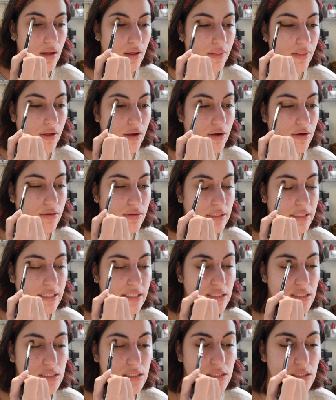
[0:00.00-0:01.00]
the
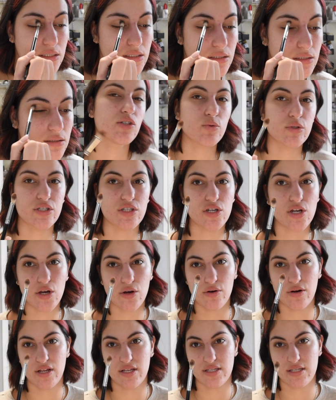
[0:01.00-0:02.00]
crease. This is what's
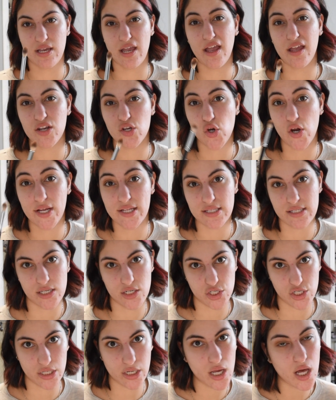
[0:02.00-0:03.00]
known as a
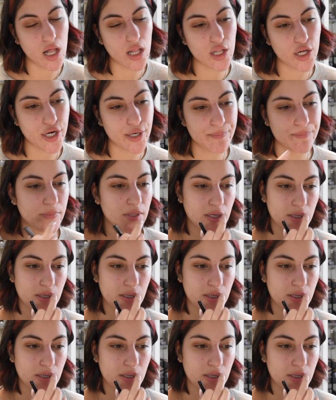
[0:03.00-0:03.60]
transition color.